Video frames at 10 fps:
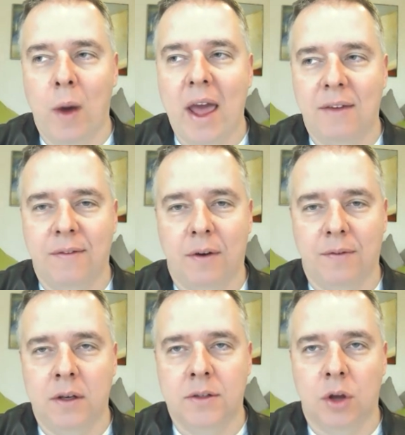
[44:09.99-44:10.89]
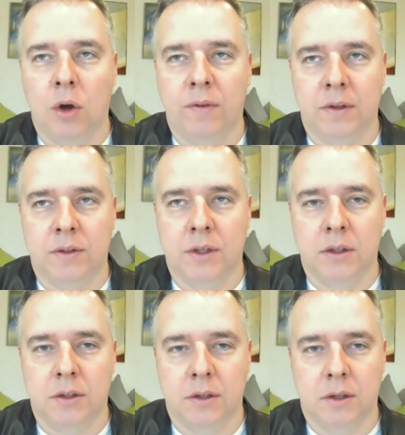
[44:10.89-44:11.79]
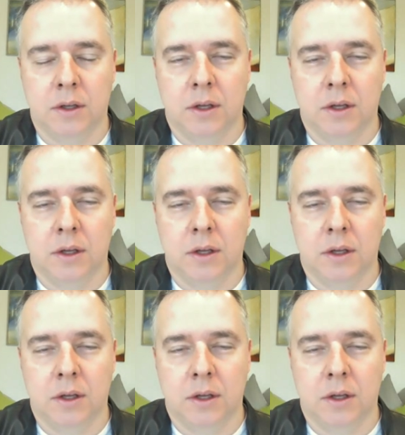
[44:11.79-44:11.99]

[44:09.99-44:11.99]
wave of insolvencies.